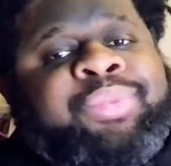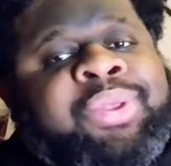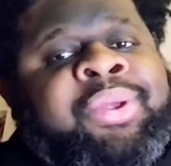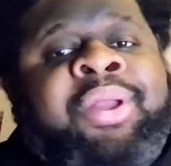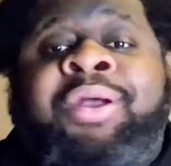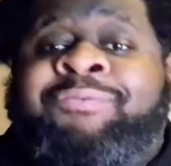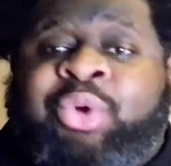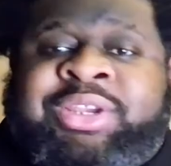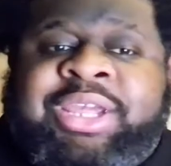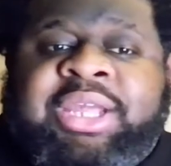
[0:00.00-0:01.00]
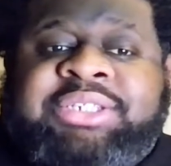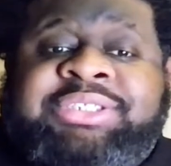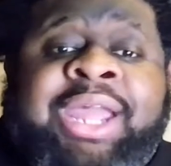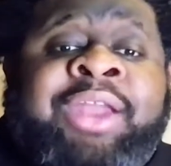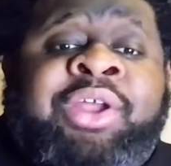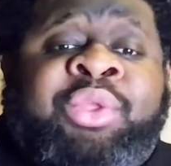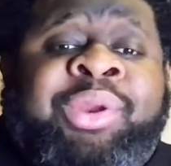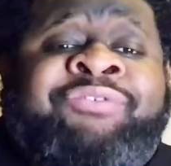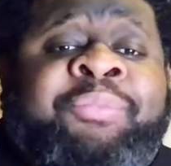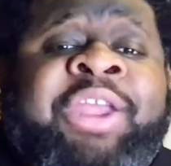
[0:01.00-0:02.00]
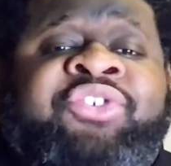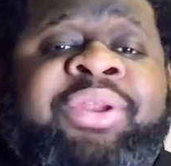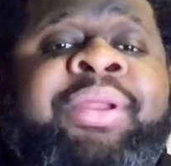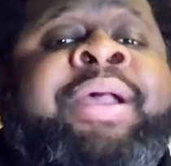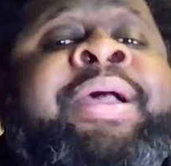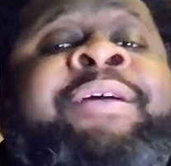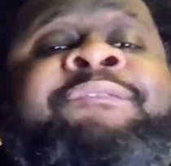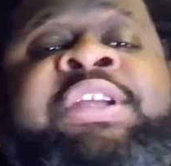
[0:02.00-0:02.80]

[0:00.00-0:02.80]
For tickets and other information, visit